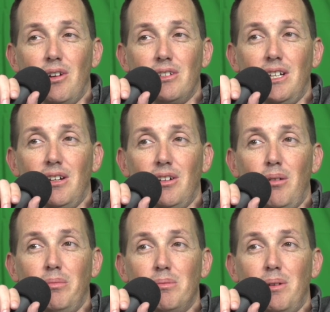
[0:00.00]
drugs here
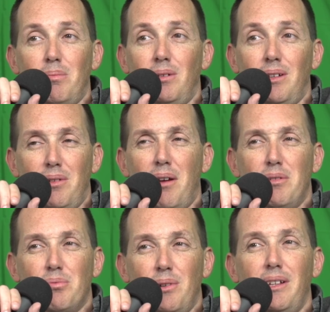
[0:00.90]
and homeless people, and
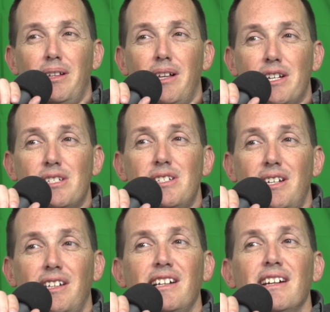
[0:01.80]
it was really like
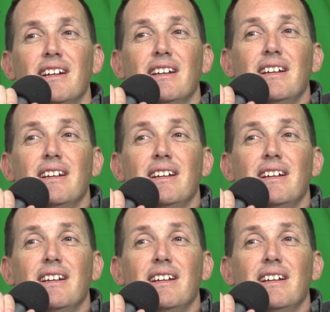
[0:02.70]
seedy.